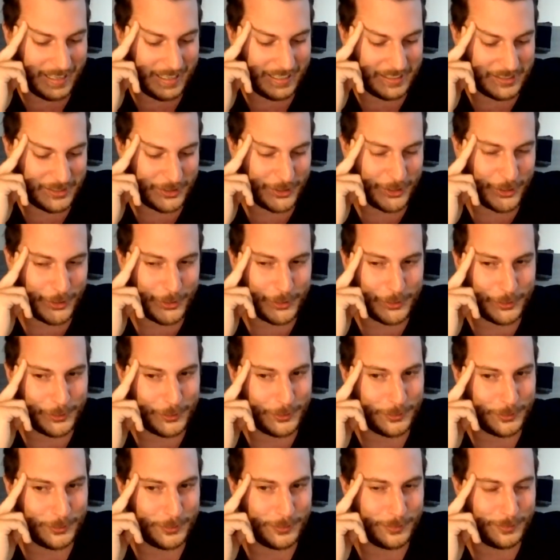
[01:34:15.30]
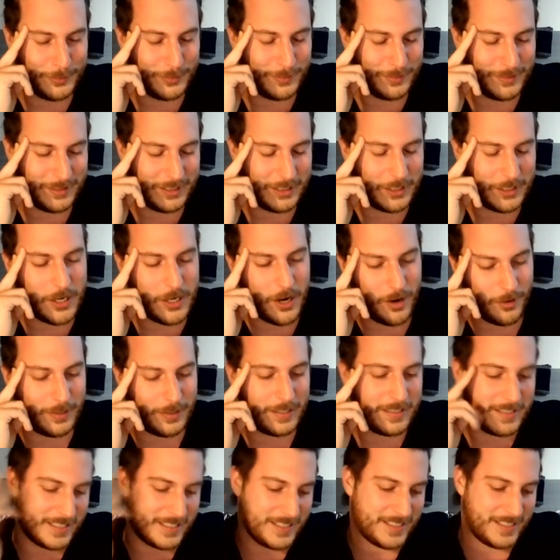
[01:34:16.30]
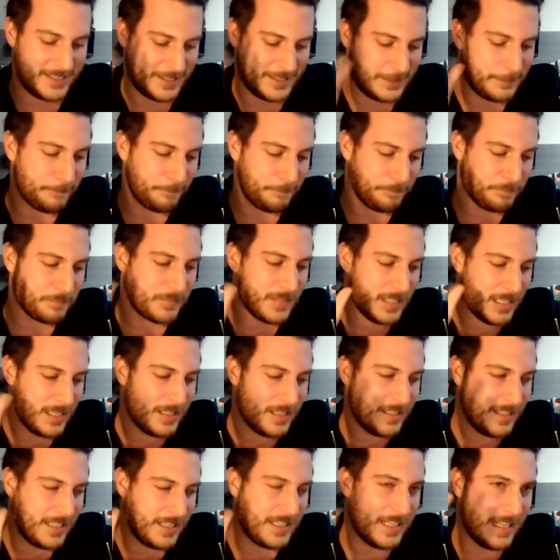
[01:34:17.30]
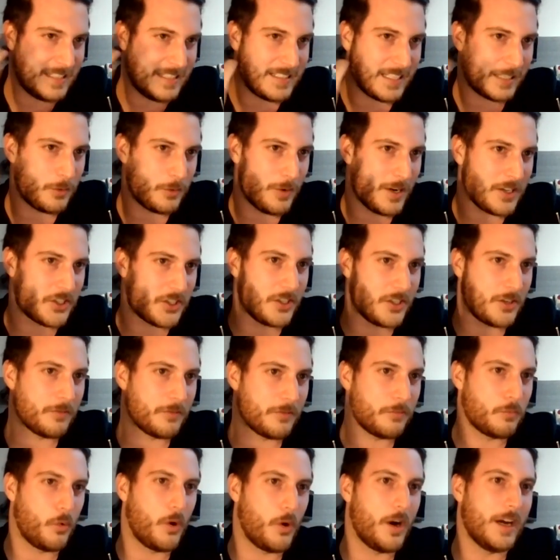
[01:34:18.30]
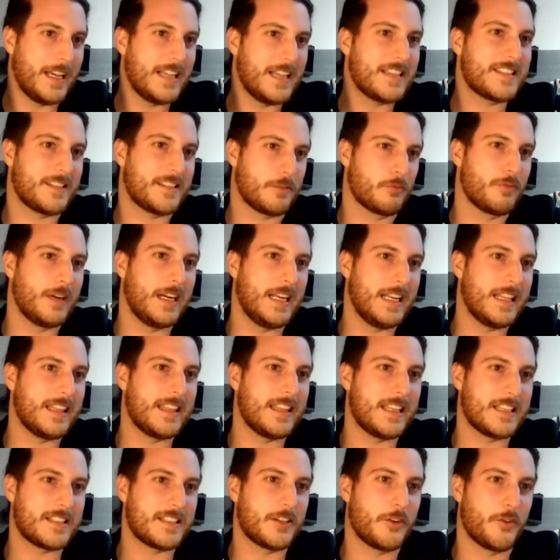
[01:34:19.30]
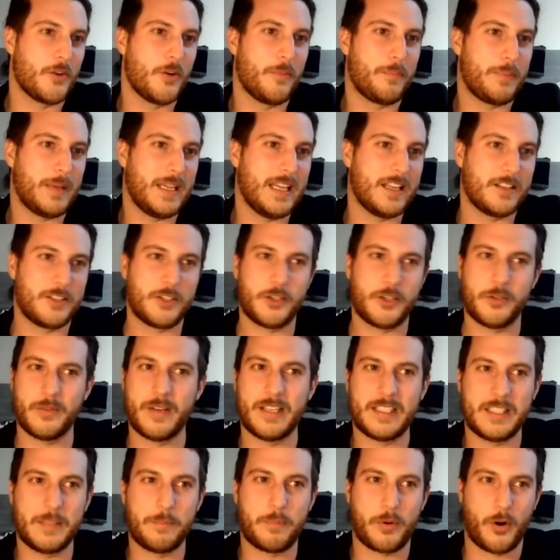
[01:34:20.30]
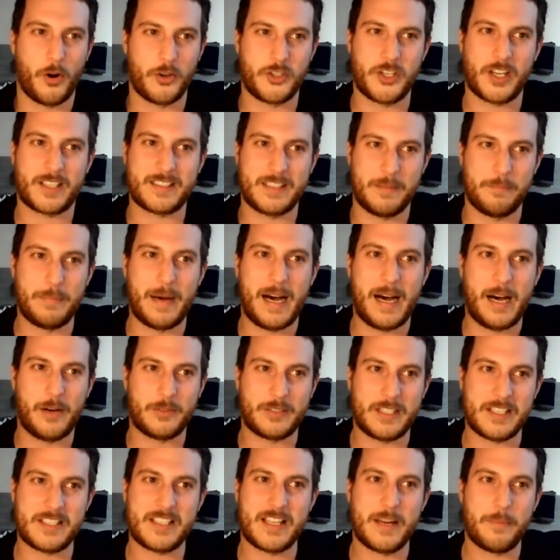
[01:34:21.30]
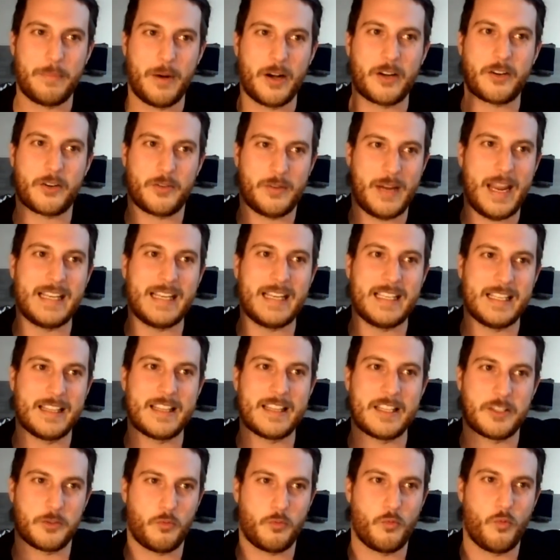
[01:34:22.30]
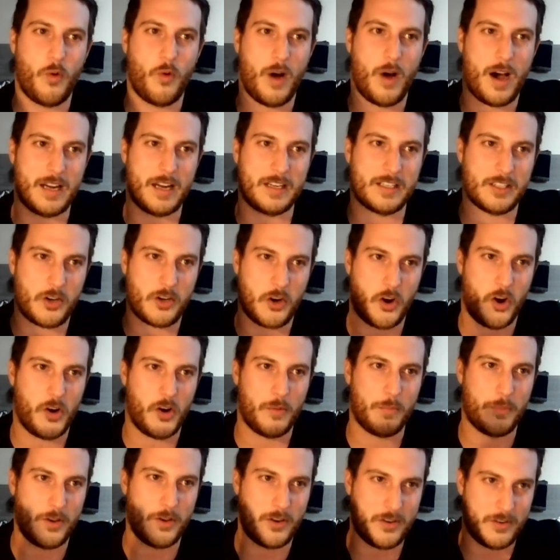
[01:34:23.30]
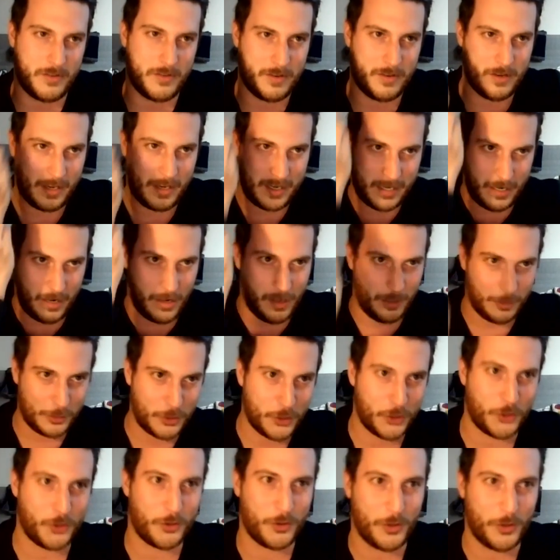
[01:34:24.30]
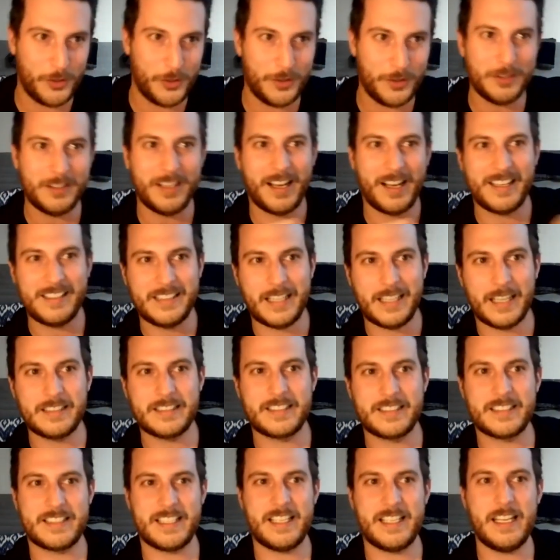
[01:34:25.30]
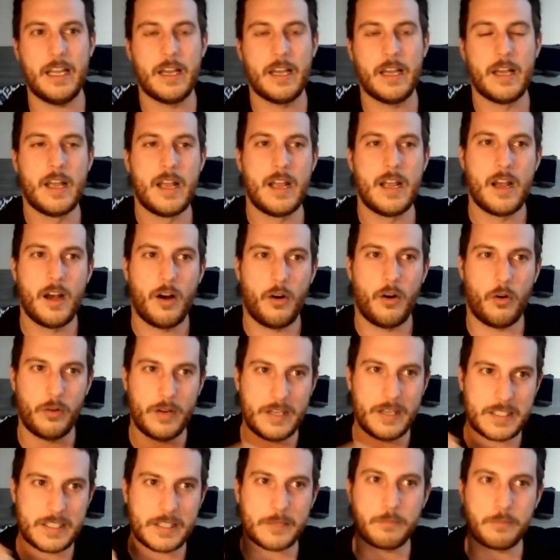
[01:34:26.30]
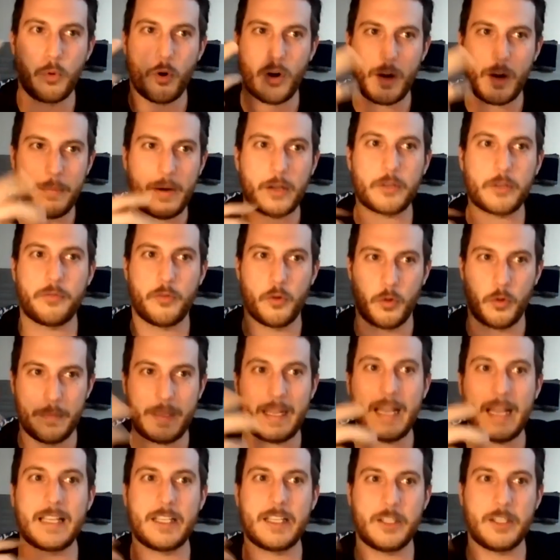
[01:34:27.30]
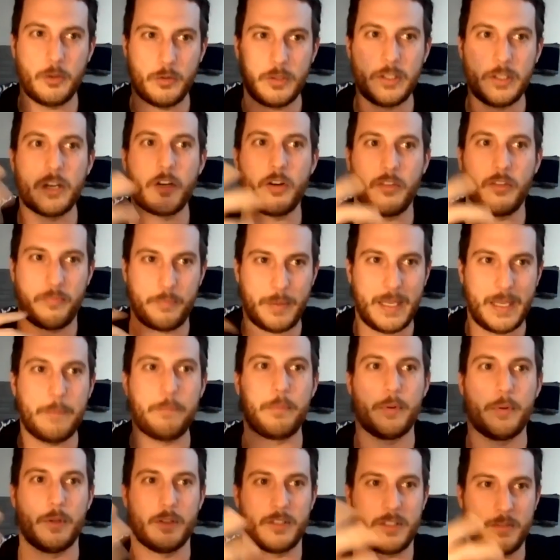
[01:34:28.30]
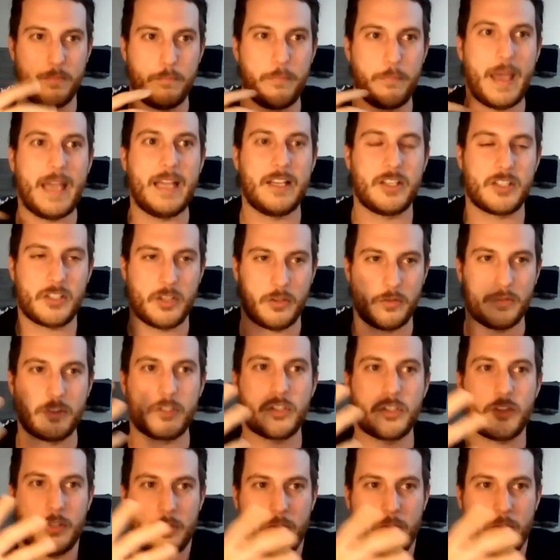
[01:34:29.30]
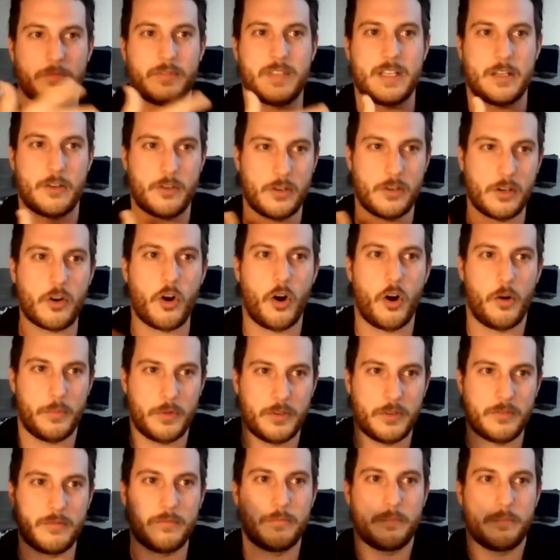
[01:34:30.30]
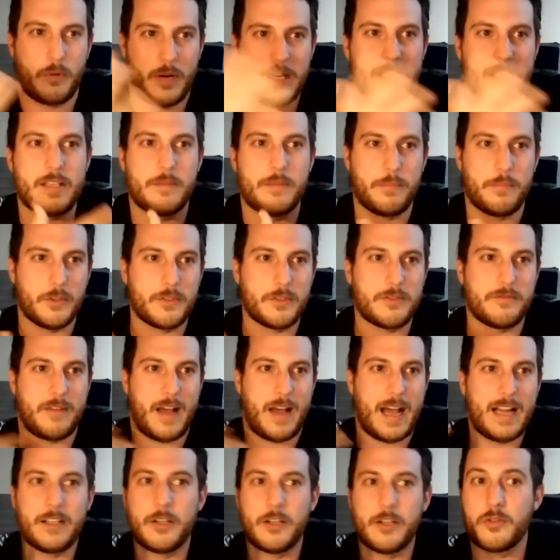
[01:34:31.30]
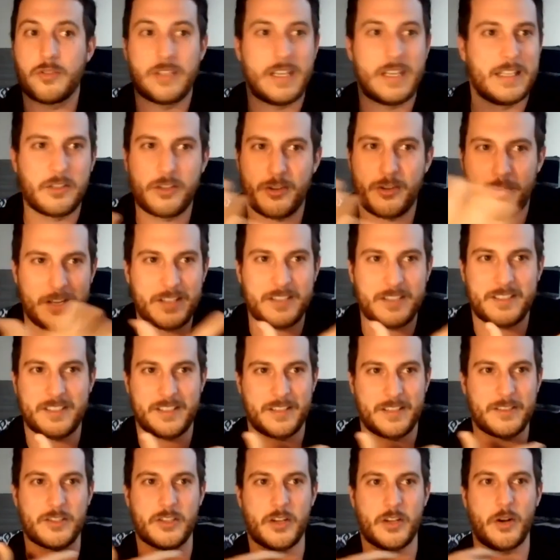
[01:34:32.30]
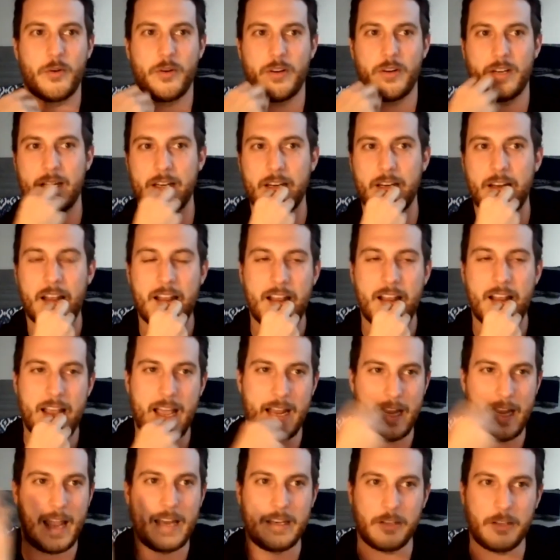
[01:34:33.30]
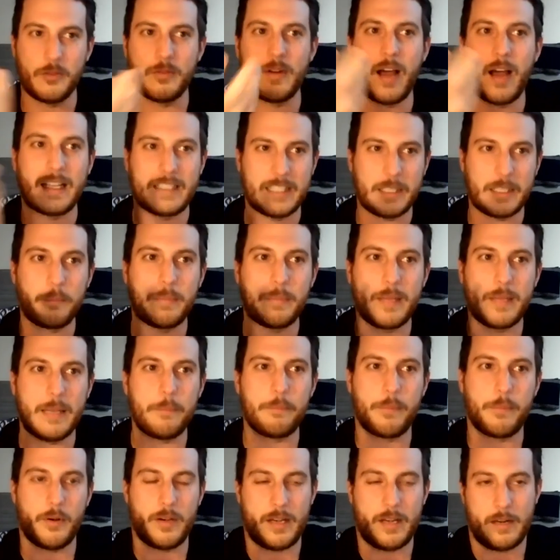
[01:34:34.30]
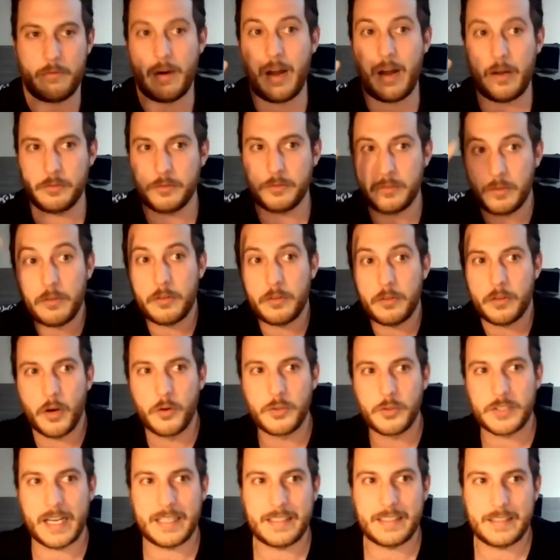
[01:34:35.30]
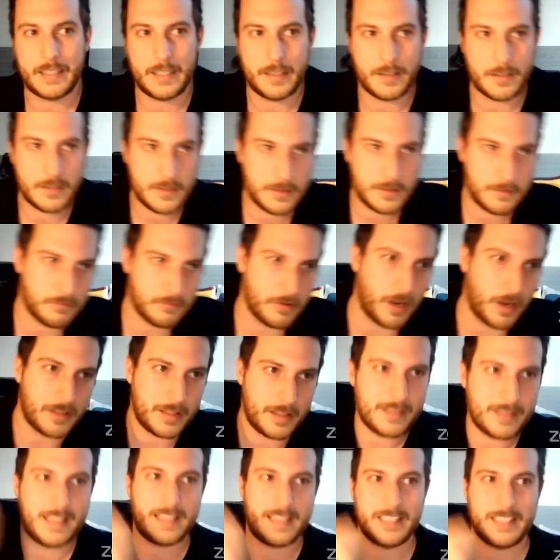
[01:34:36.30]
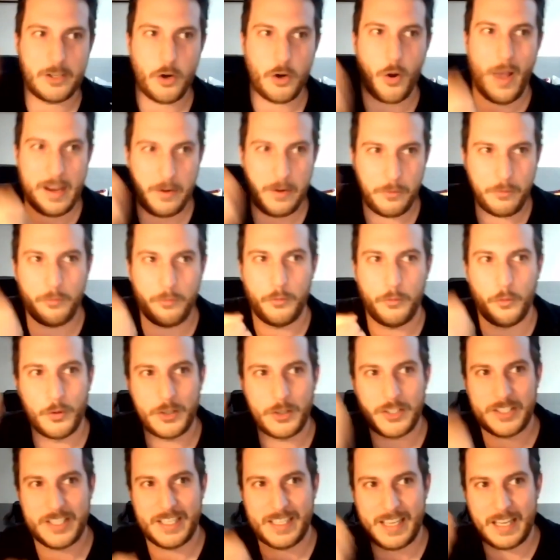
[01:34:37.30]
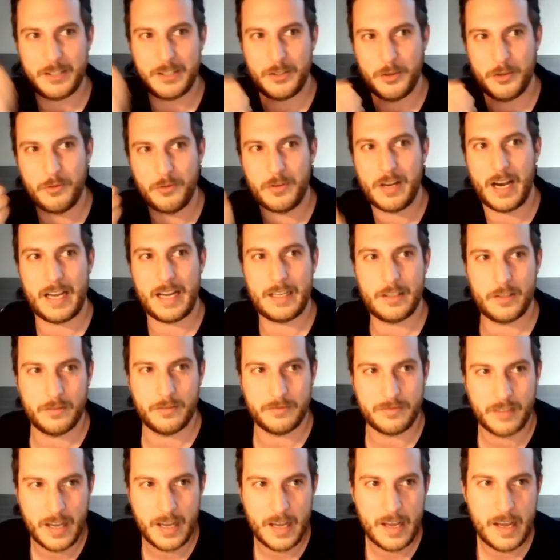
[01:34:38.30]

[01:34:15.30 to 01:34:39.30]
So, you know, it's a question of what is really this European unity project about? Is it about creating this one common cultural identity? Or is it more about forming a union of peoples based on sort of certain common principles, values, interests, and so on, and uniting people around those ideas rather than, you know, enforcing a new kind of